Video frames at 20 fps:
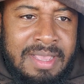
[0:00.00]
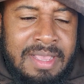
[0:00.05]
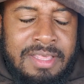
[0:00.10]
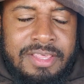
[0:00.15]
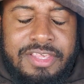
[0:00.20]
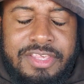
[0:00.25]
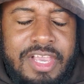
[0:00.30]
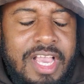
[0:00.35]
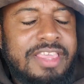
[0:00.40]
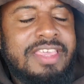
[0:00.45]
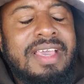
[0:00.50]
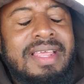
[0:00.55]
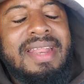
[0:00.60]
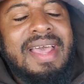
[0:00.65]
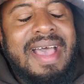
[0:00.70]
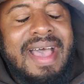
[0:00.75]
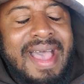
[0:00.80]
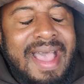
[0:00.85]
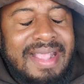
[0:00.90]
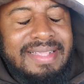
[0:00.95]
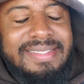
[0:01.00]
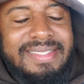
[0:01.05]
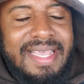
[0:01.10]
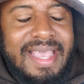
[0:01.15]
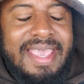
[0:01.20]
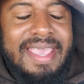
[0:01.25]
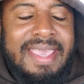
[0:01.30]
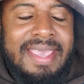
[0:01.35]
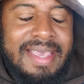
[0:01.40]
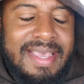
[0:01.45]
Such an
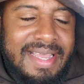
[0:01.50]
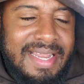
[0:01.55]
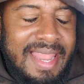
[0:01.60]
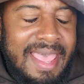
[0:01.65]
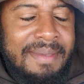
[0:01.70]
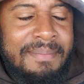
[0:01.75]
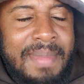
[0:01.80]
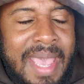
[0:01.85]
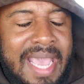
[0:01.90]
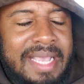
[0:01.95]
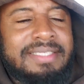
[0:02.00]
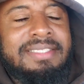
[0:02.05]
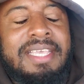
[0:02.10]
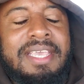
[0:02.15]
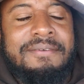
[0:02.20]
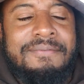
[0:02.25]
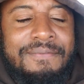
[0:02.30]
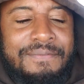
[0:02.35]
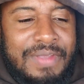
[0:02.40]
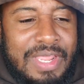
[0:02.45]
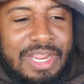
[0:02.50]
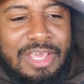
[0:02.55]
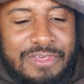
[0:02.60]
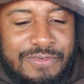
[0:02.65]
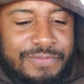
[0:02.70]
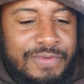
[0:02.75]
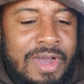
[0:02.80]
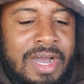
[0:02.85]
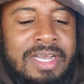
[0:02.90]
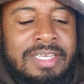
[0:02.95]
anticlimactic finish
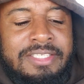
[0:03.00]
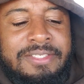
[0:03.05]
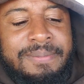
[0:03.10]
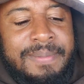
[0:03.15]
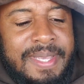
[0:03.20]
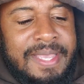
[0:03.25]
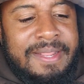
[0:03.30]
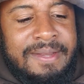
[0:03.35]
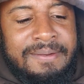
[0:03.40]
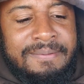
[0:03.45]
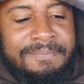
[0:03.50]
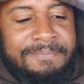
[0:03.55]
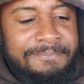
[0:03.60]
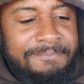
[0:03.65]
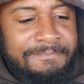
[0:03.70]
for us, man.